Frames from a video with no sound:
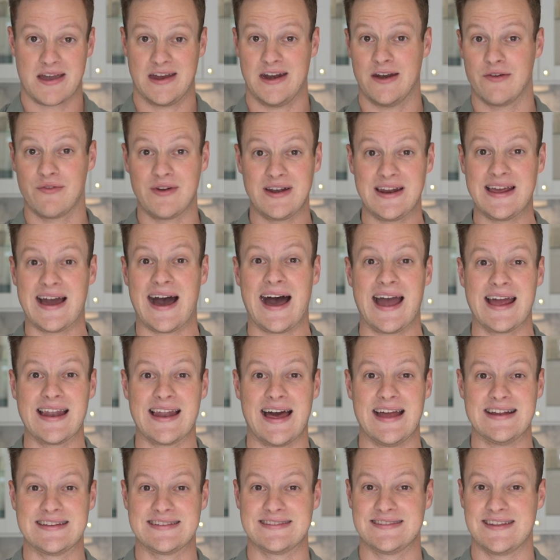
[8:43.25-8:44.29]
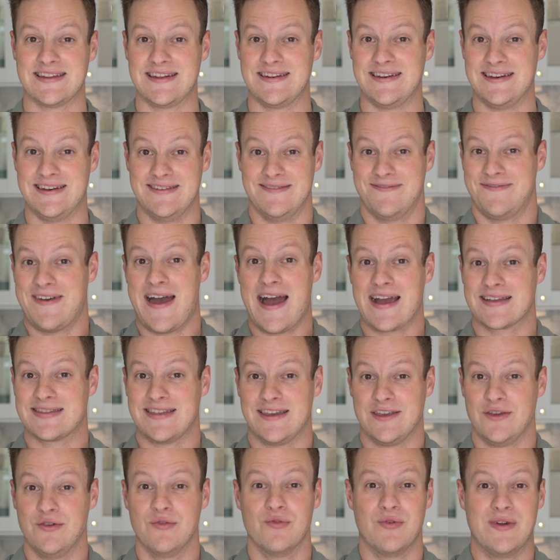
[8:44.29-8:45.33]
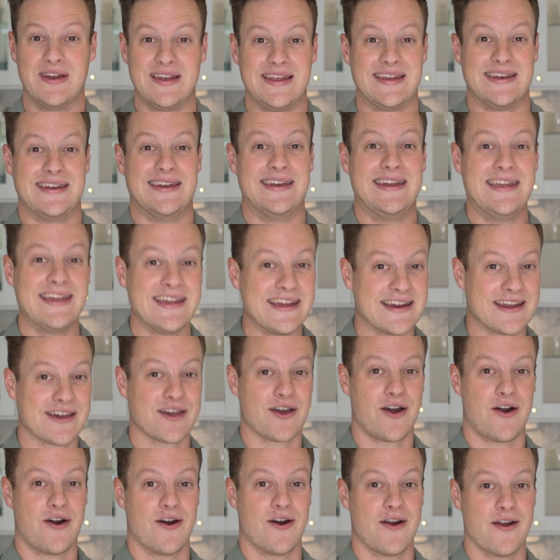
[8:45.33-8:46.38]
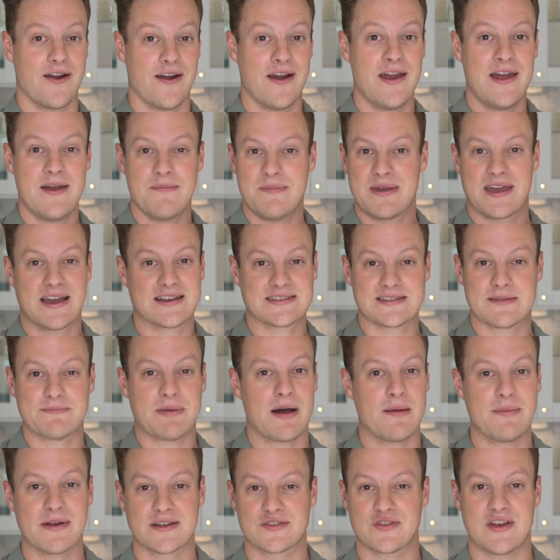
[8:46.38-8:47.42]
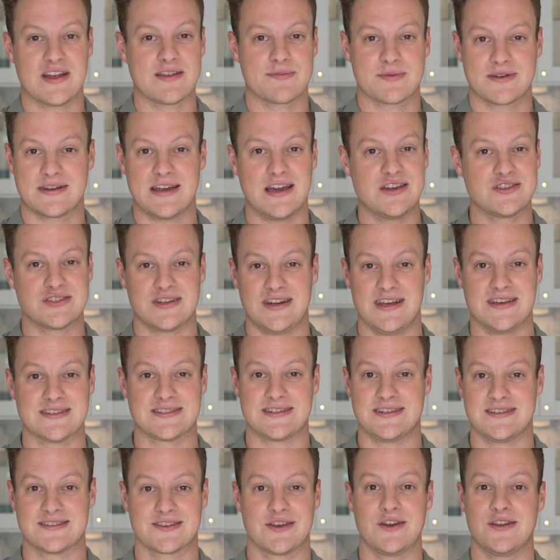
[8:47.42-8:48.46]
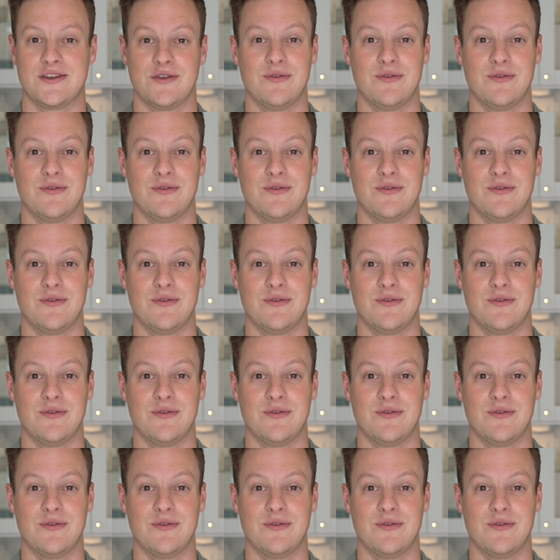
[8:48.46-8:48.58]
and it really highlights the fact that you really need a car because the public transportation isn't as good.